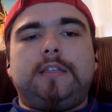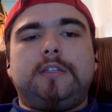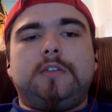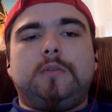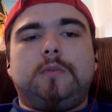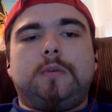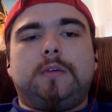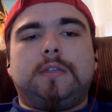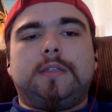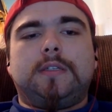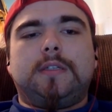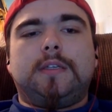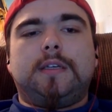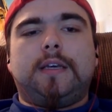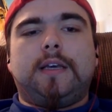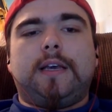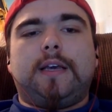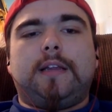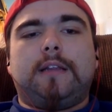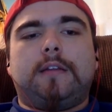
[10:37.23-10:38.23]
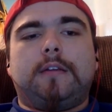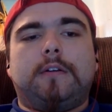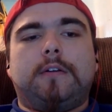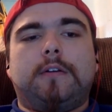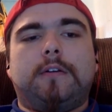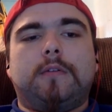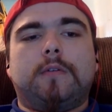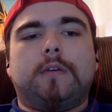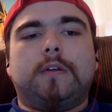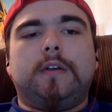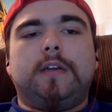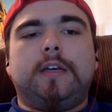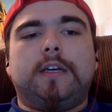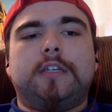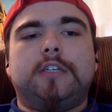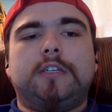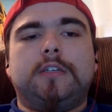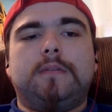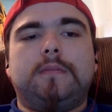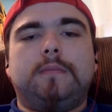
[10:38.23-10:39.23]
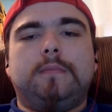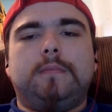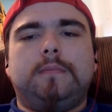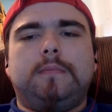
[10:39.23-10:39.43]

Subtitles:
to us at the Kernel Connection.